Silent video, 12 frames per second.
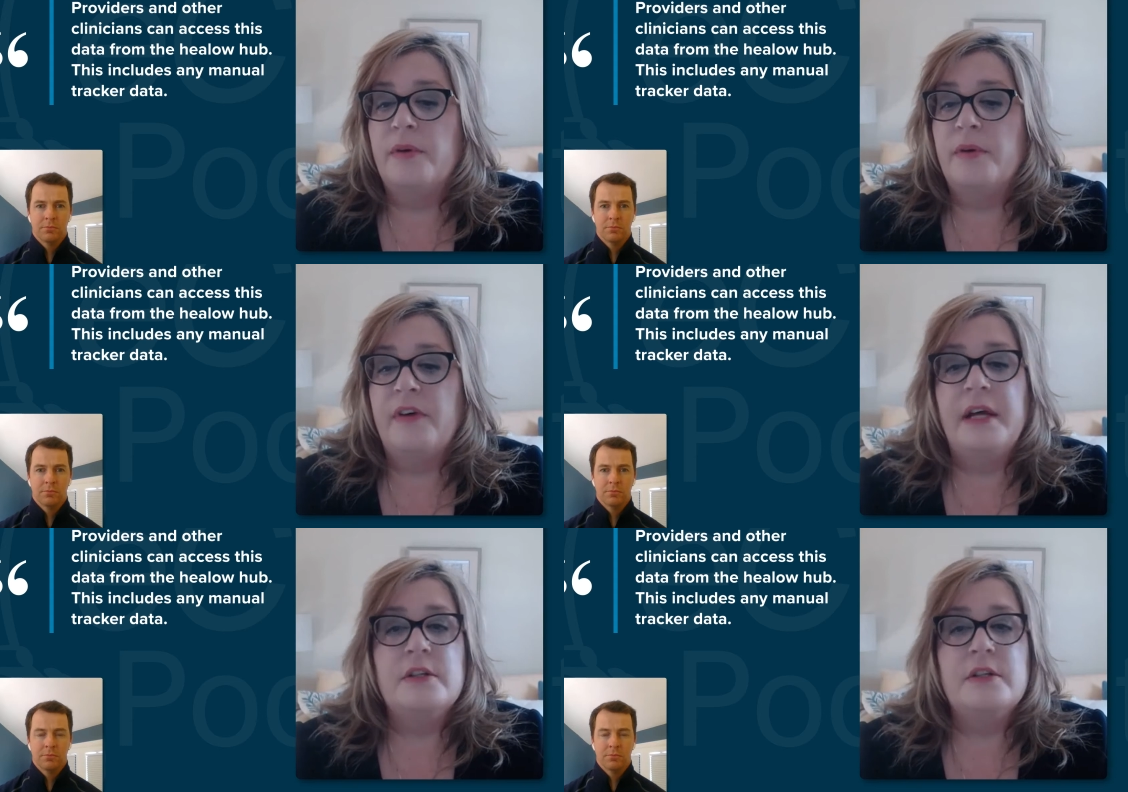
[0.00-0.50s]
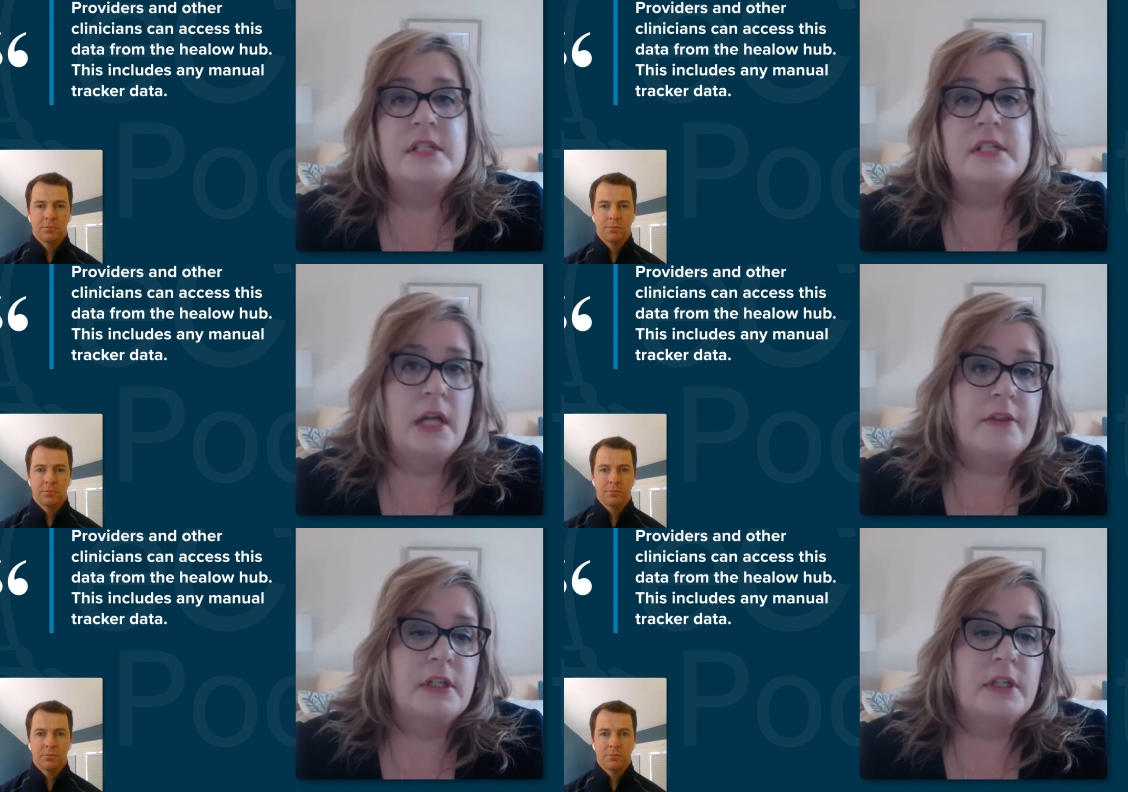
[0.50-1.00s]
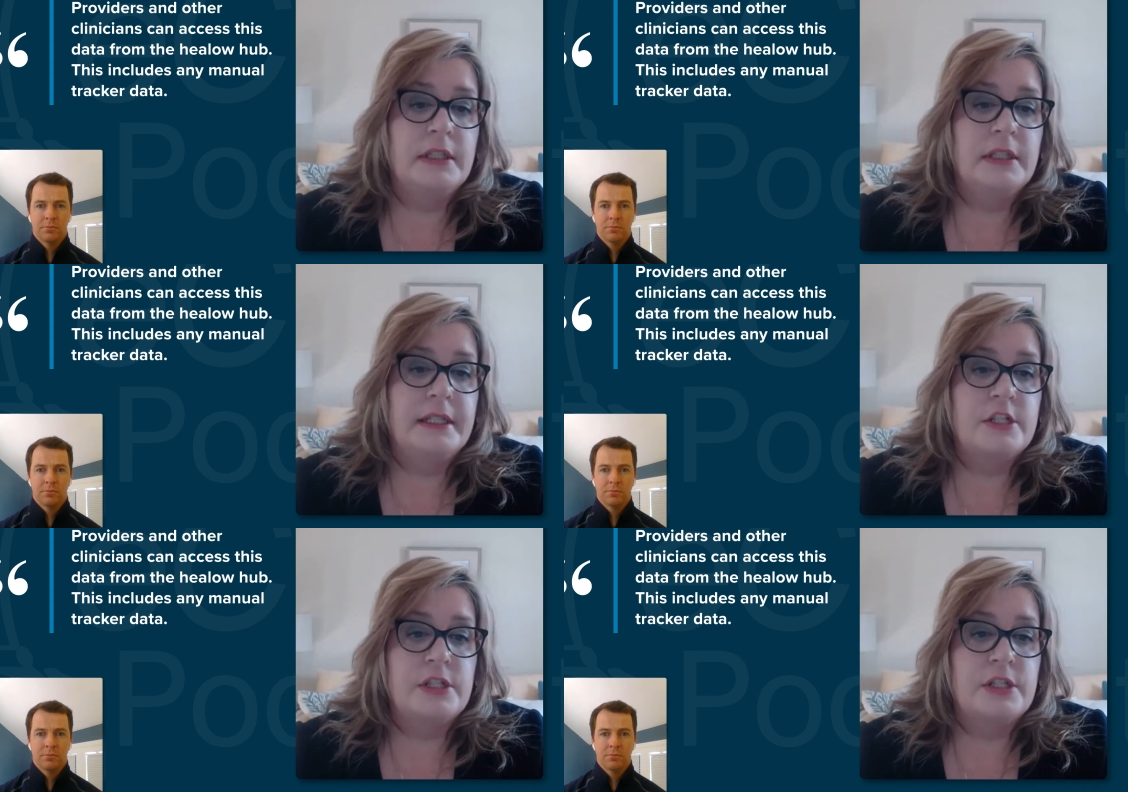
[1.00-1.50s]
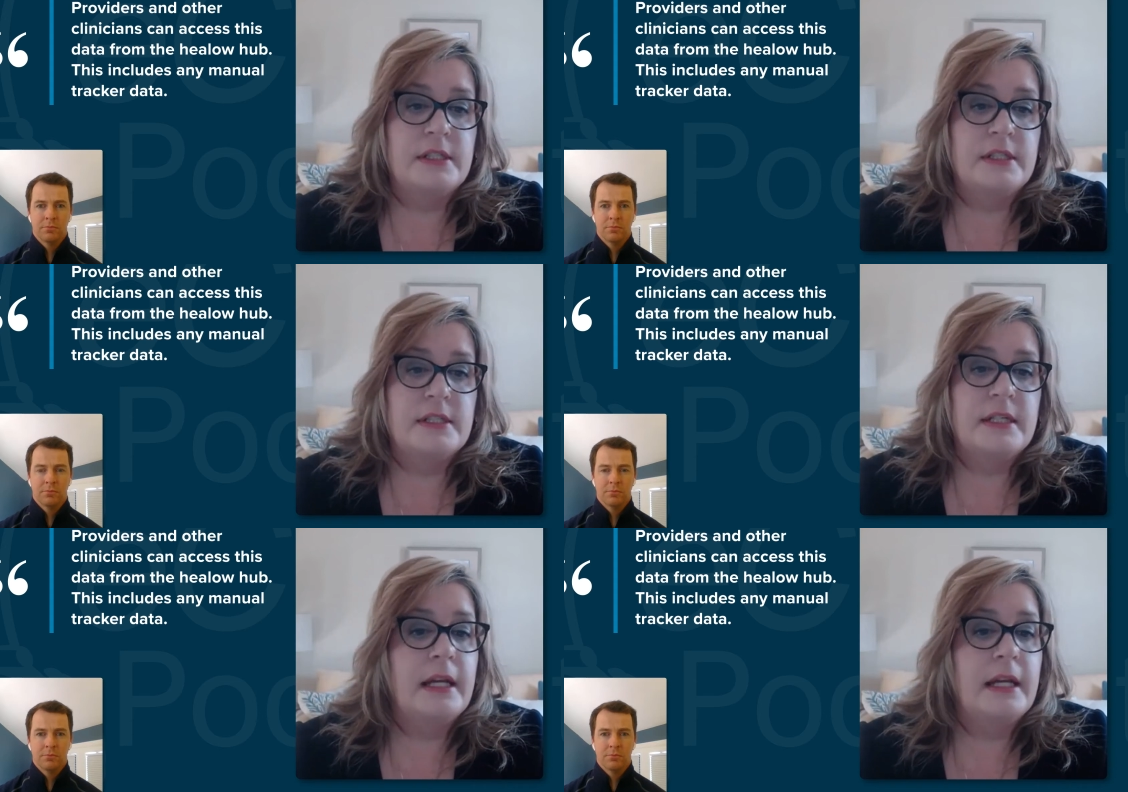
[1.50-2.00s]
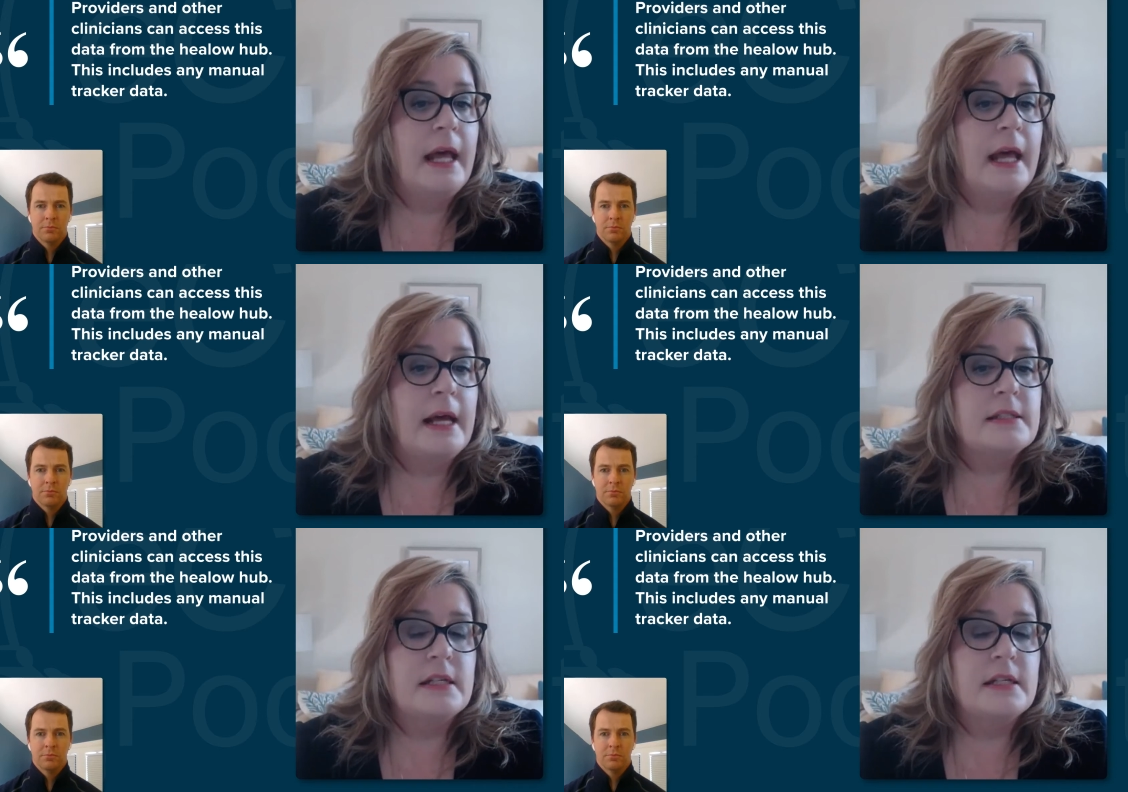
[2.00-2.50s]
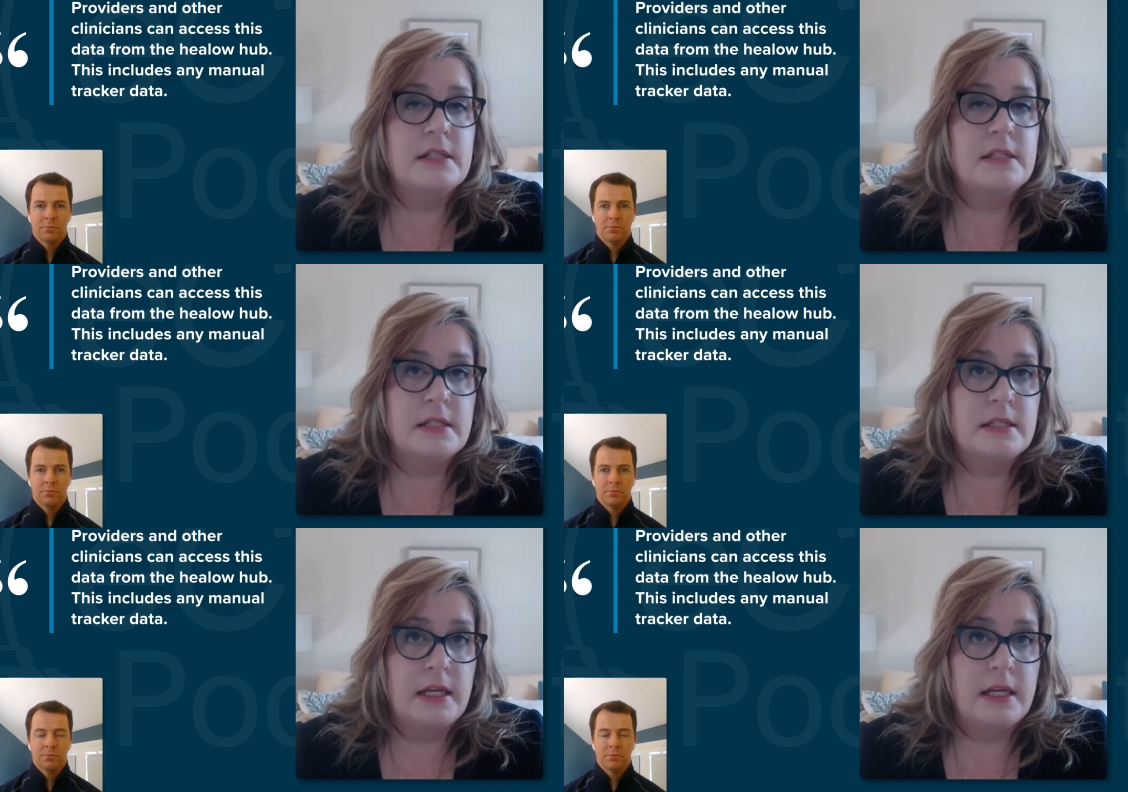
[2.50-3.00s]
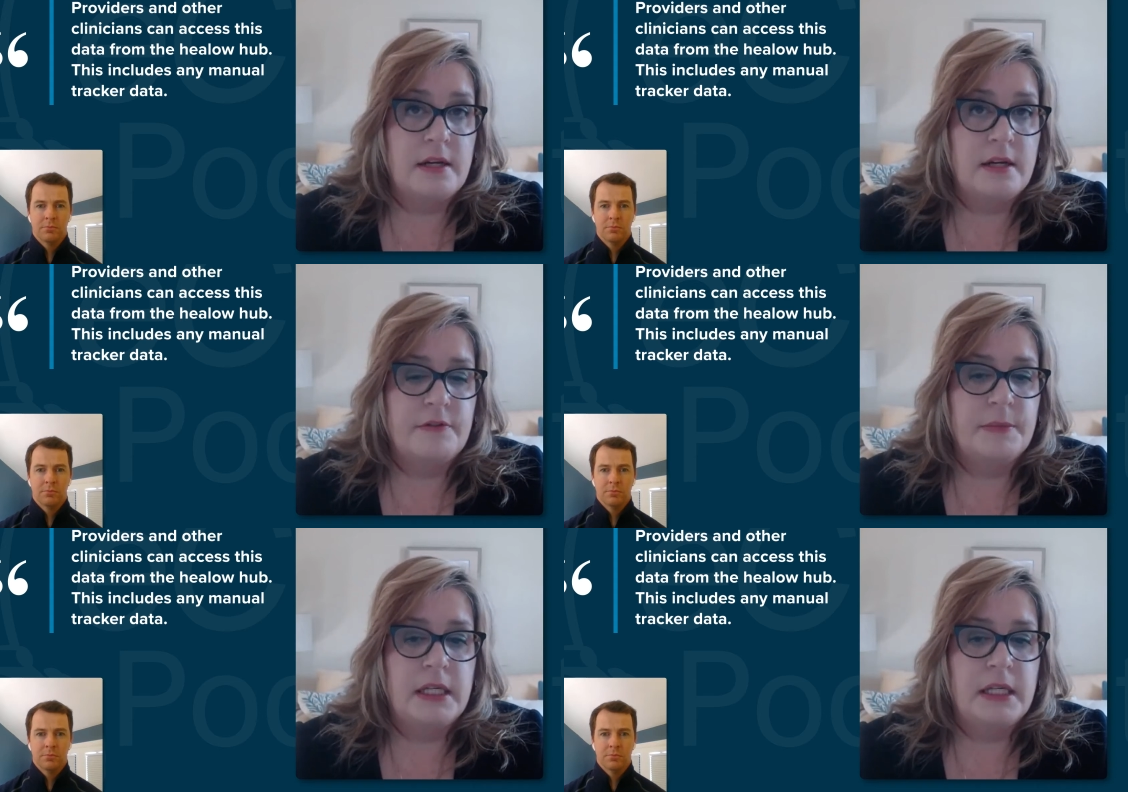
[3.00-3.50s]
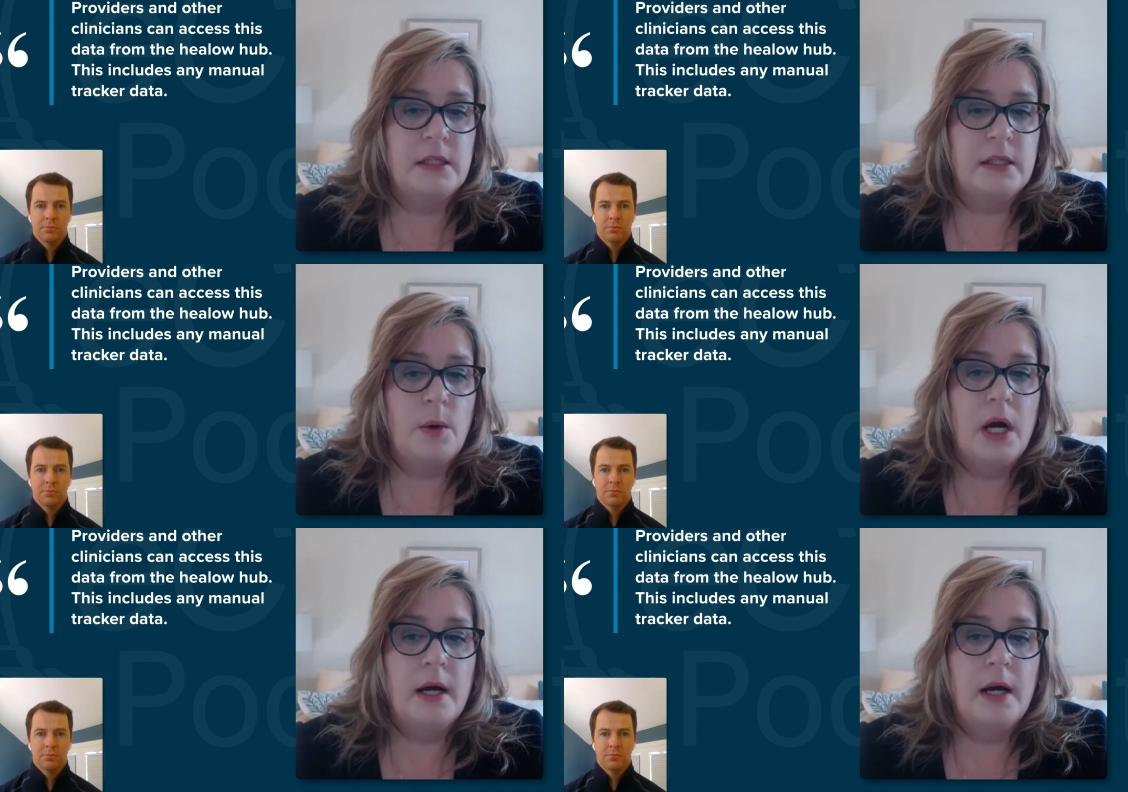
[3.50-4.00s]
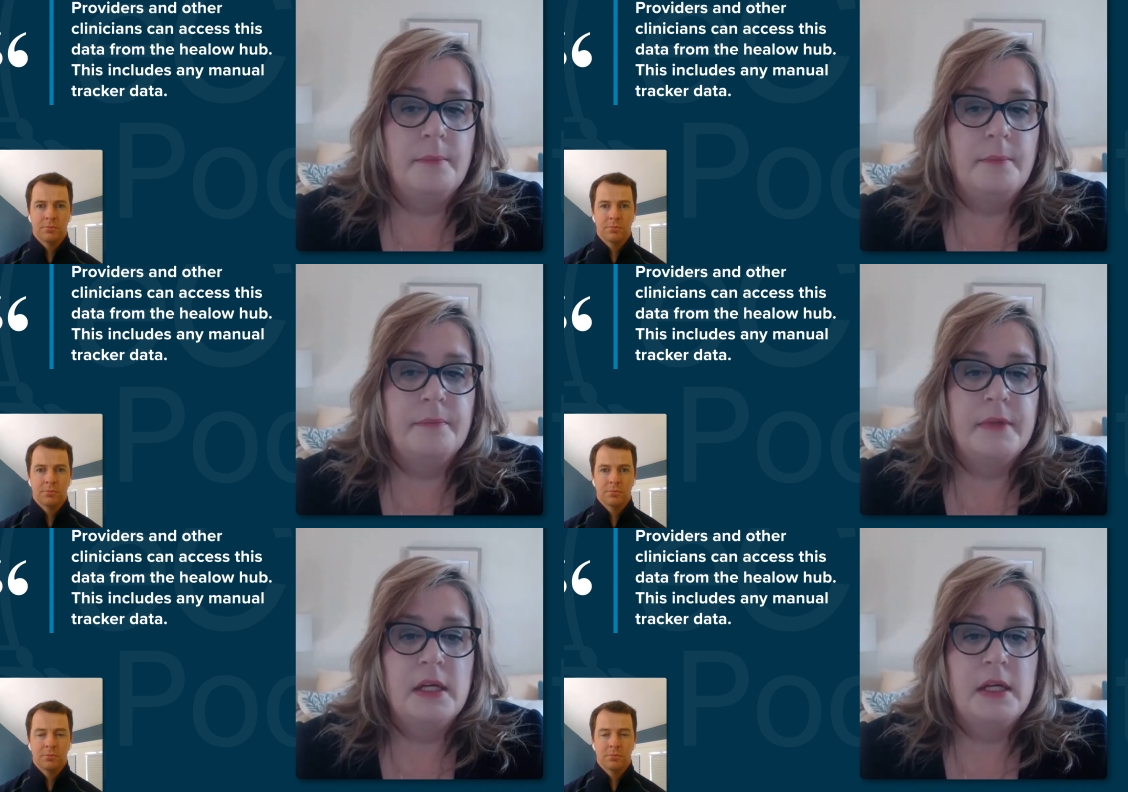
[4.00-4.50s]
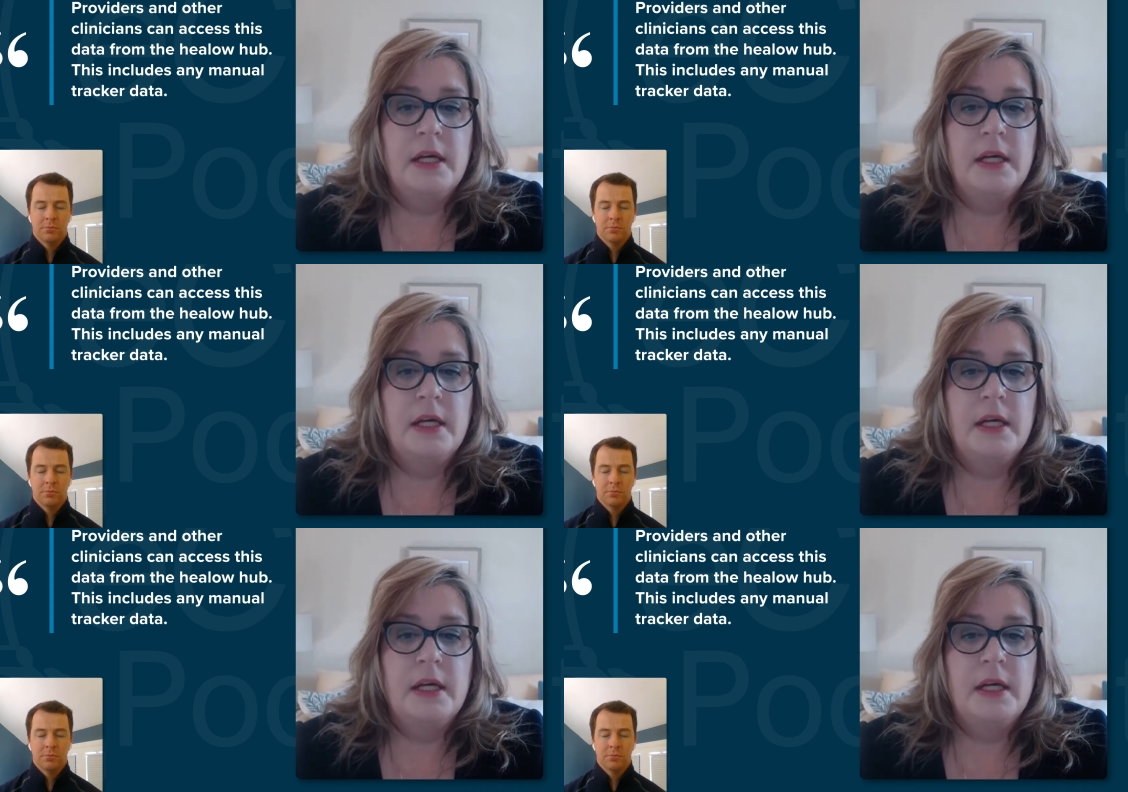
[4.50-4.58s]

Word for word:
Speaker 1: providers and other clinicians can access this data from the healow Hub.